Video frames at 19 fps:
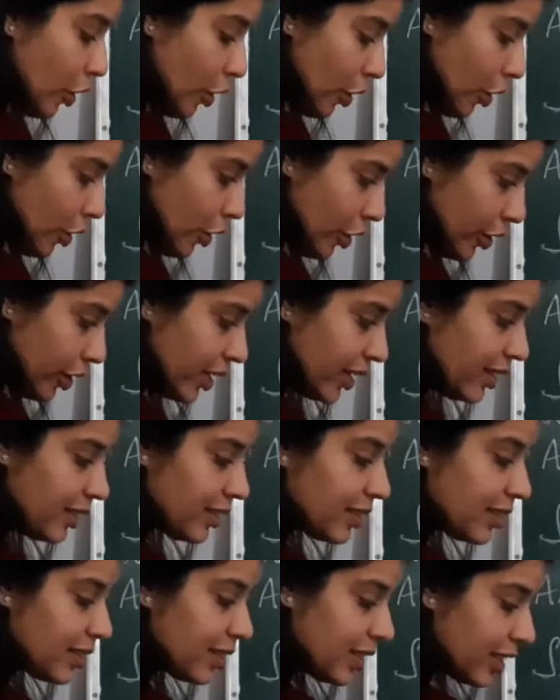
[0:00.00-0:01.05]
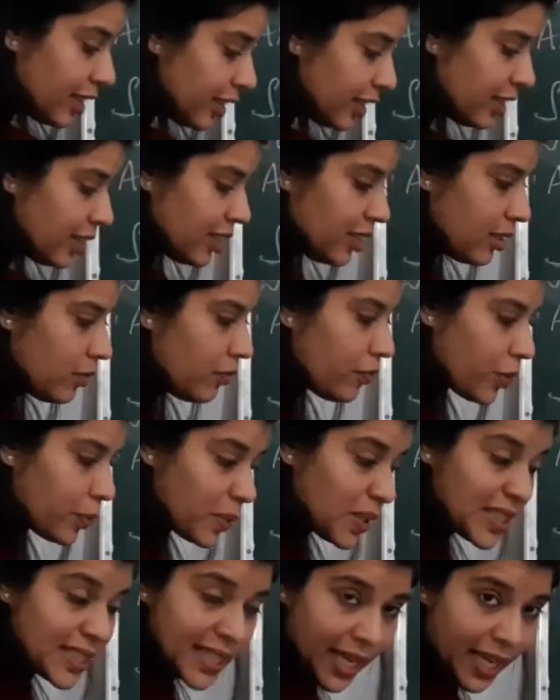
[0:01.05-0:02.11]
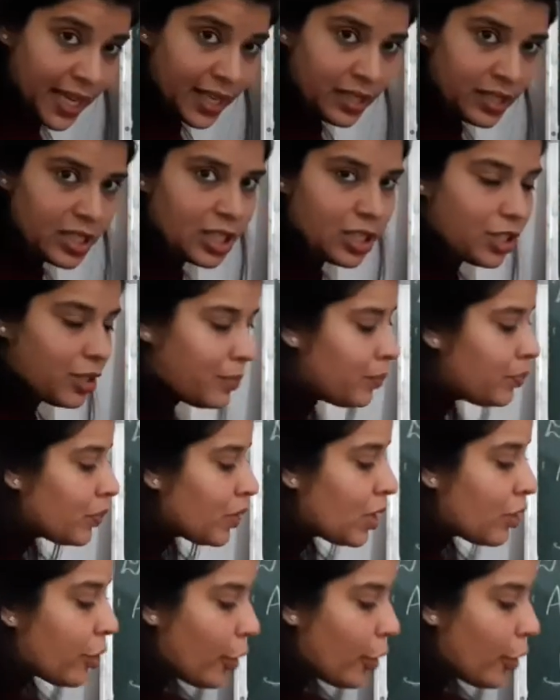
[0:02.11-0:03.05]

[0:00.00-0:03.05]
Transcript: or the third term from the second term,